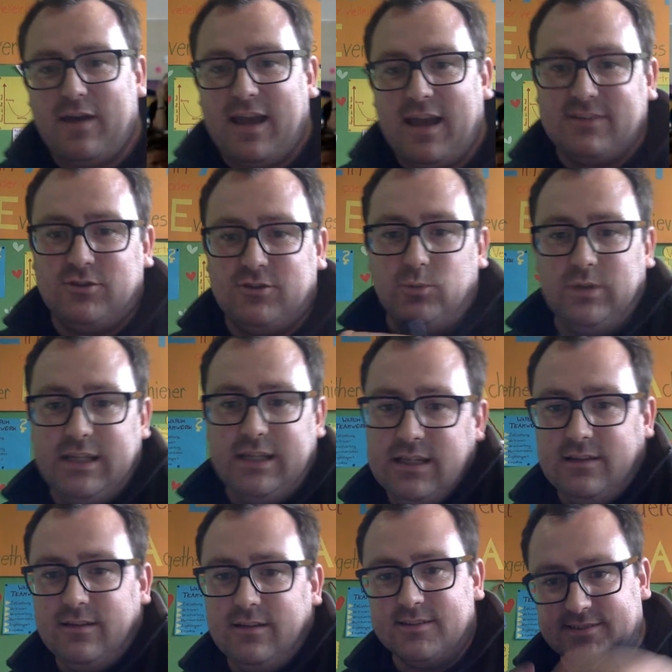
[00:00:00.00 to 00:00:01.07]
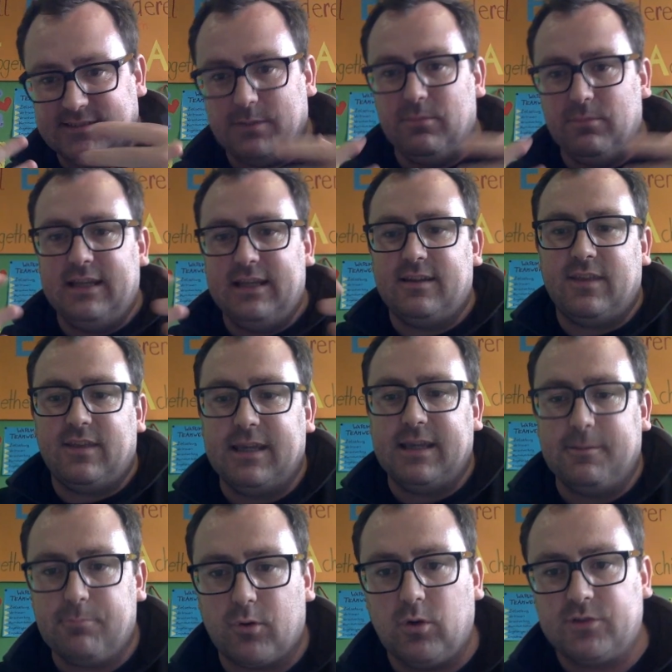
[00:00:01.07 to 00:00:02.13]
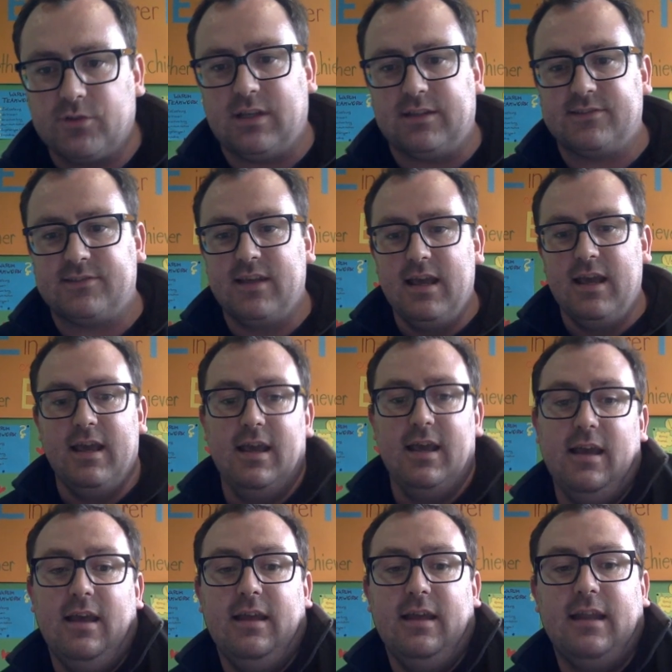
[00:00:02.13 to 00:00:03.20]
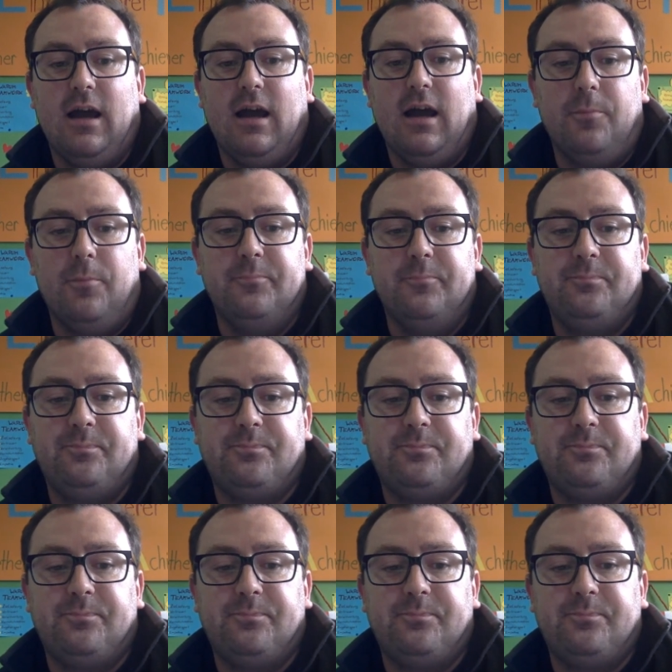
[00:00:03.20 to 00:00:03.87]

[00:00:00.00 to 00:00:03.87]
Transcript: facts you need to stimulate the thinking process. Now,